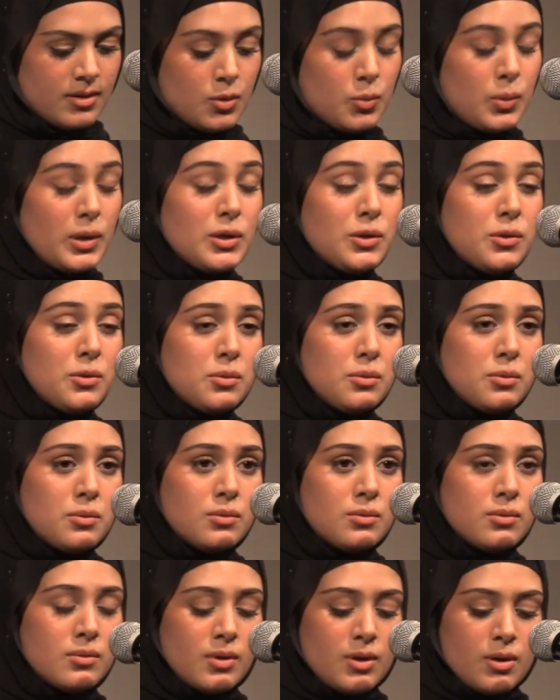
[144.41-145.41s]
when
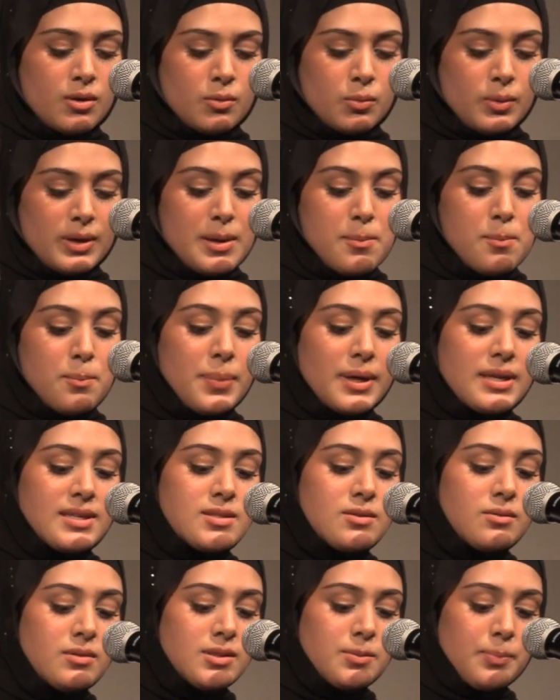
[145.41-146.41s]
you were
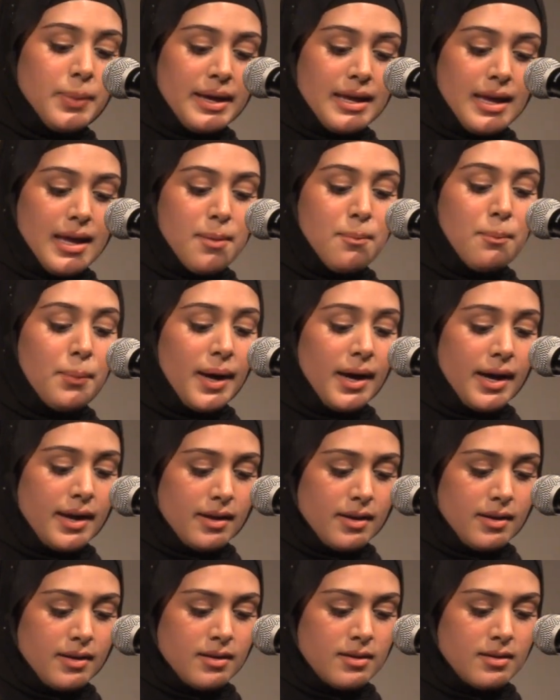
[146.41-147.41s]
embezzled by
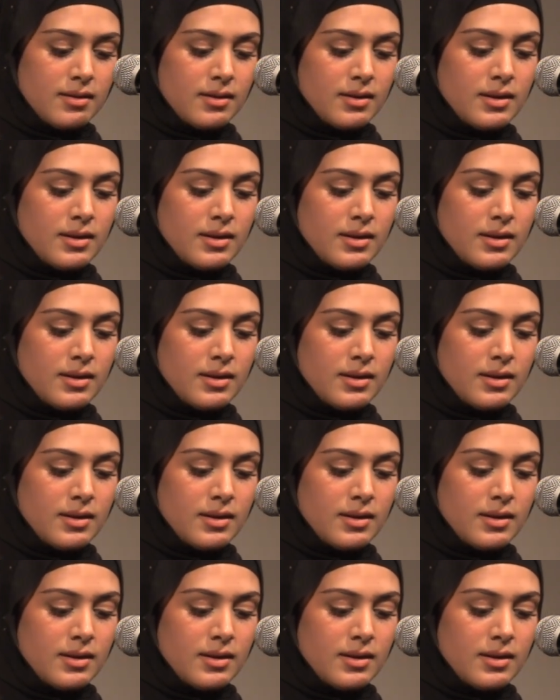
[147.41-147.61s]
empire?